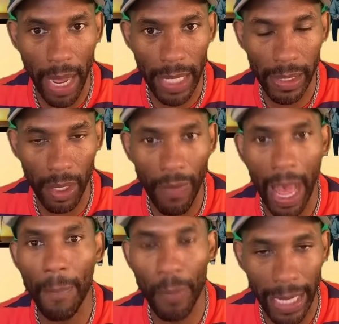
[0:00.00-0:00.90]
myself.
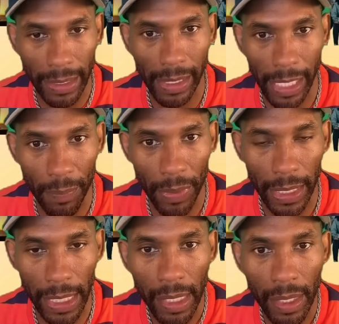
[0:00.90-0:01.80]
I practice
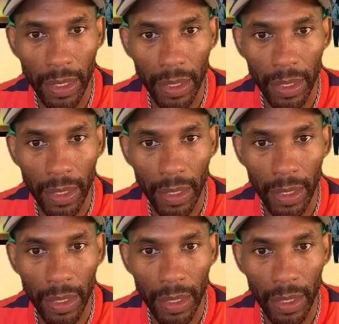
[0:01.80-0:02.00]
empathy.